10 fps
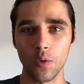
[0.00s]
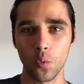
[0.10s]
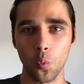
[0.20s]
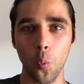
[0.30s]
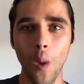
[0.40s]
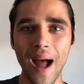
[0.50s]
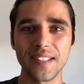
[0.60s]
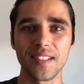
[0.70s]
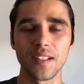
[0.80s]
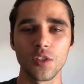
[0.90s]

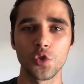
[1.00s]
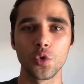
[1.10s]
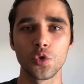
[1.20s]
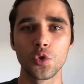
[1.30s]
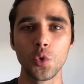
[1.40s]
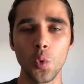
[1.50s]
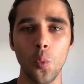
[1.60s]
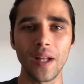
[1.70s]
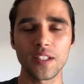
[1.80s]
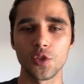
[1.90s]
what to do,
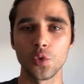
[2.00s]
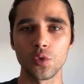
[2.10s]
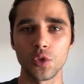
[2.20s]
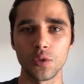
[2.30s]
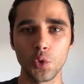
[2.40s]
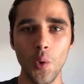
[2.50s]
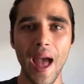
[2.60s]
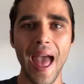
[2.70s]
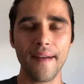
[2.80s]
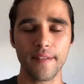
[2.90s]
what to do
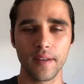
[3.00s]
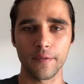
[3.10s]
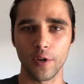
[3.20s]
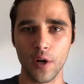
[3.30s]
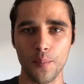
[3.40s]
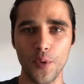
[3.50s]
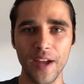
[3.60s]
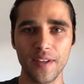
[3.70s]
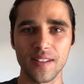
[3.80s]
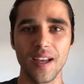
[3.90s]
have for your
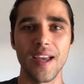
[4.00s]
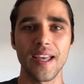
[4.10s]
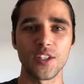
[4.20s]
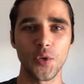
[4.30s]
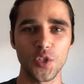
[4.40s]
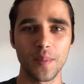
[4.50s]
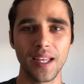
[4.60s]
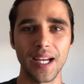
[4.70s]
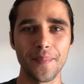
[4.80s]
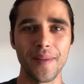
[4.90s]
breakfast is going to
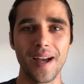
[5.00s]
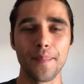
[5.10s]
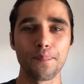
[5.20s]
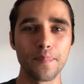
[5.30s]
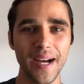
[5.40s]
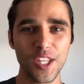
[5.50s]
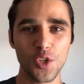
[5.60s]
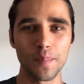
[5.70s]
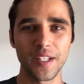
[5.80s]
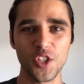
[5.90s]
become
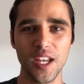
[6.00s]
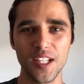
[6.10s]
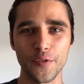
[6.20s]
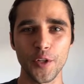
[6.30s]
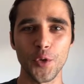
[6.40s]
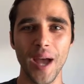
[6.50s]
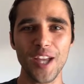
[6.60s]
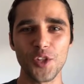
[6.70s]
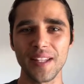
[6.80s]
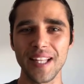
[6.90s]
much, much easier for you.
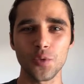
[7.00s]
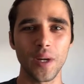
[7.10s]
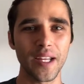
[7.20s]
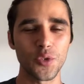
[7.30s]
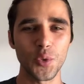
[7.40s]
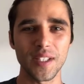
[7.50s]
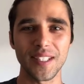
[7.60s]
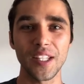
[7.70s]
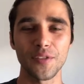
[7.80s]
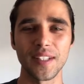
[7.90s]
Actually, that's what I do
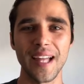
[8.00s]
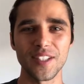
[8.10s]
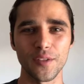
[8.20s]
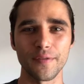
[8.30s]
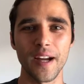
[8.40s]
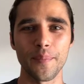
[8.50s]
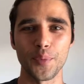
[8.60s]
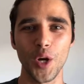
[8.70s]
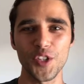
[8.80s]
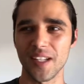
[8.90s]
inside of the Dads on Fire
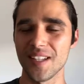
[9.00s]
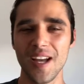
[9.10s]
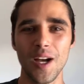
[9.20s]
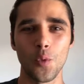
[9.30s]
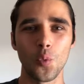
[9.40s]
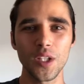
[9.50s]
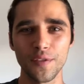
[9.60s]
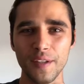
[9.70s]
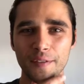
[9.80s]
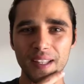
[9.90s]
projects. One
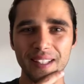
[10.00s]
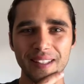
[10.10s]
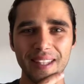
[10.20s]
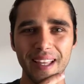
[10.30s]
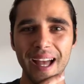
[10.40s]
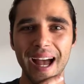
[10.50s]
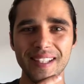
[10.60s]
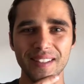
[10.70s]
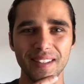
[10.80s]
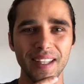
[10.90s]
of the things that the
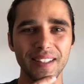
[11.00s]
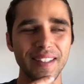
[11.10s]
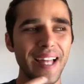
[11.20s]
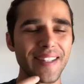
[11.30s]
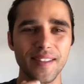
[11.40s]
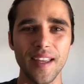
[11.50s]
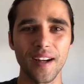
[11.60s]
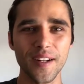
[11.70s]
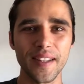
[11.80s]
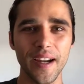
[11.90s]
guys, the, the dads, they
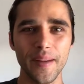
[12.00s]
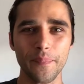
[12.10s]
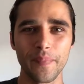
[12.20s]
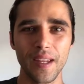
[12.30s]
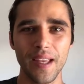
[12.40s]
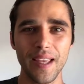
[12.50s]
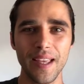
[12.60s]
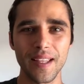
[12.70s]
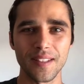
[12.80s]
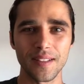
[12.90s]
learn there
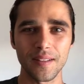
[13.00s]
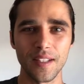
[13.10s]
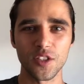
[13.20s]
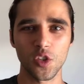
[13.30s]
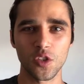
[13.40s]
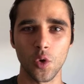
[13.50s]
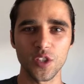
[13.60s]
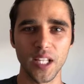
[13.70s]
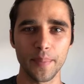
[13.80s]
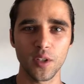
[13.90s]
is this
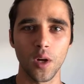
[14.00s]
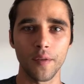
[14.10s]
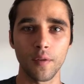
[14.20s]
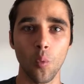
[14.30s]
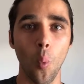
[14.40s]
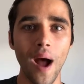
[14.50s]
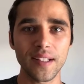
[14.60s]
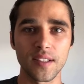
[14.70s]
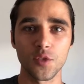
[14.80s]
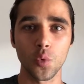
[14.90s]
concept of
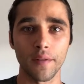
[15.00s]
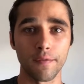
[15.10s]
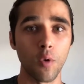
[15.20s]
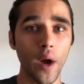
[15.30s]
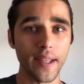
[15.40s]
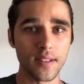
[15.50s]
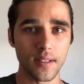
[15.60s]
what to avoid.